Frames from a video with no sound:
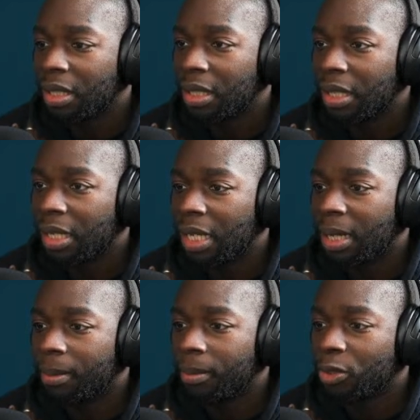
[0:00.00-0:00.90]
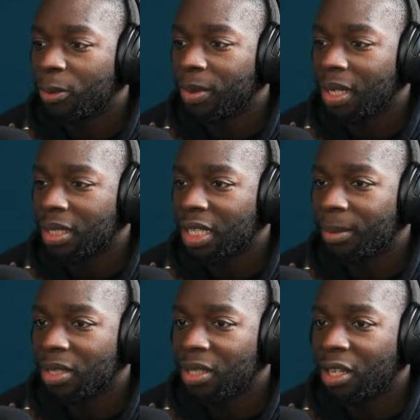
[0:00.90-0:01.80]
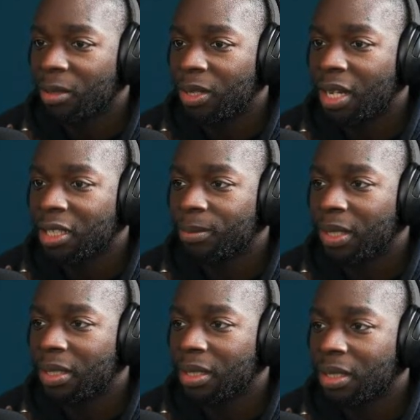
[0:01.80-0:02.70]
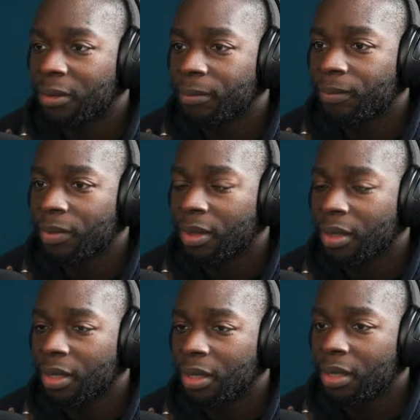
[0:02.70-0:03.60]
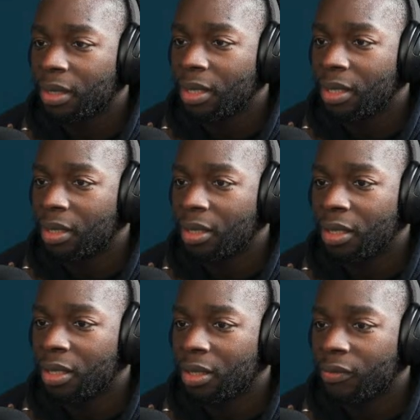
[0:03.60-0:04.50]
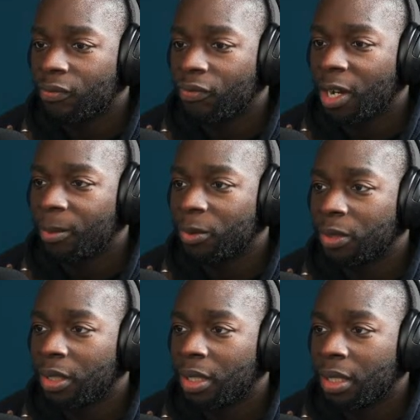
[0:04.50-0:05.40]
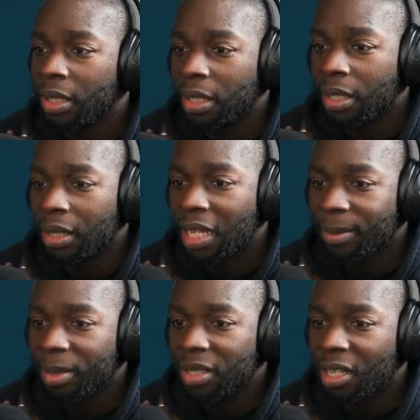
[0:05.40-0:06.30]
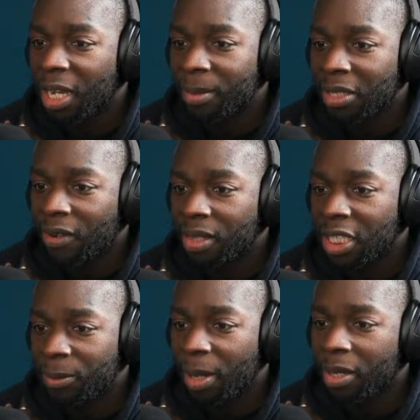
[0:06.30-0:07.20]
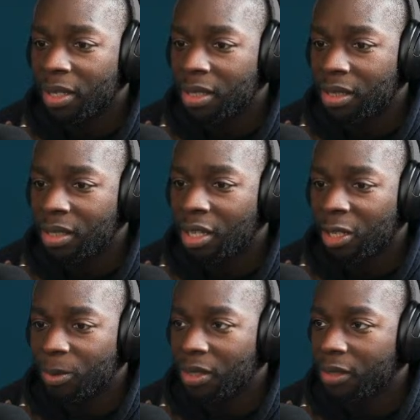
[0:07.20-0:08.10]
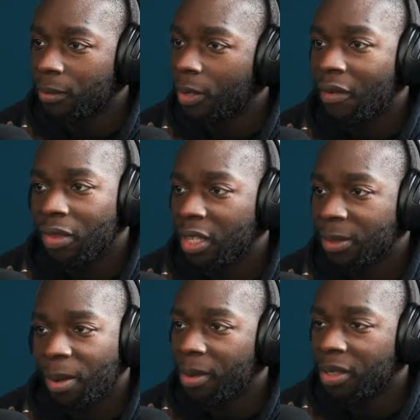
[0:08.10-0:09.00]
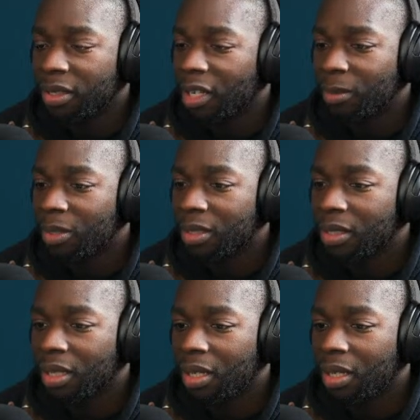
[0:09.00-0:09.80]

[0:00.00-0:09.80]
Jump index is coming as an argument. Action buttons is a variable. That's coming in as an argument. That's great. This should be coming in as arguments. Everything should be coming in as arguments.